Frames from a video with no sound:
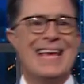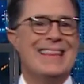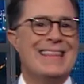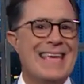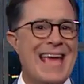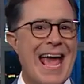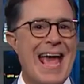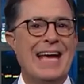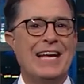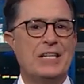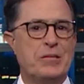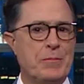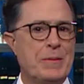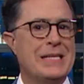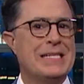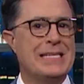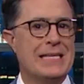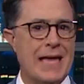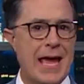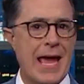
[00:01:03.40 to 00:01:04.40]
the A S
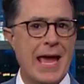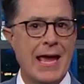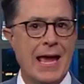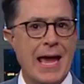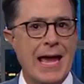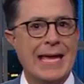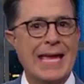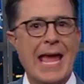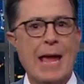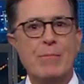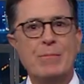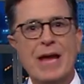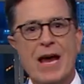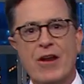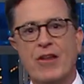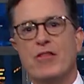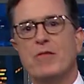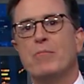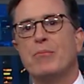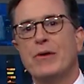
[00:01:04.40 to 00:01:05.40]
P C A came
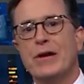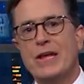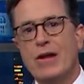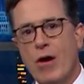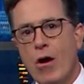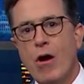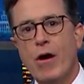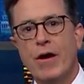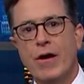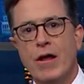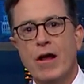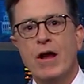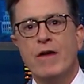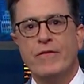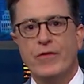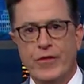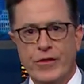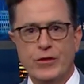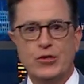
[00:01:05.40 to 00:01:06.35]
down on them pretty hard for their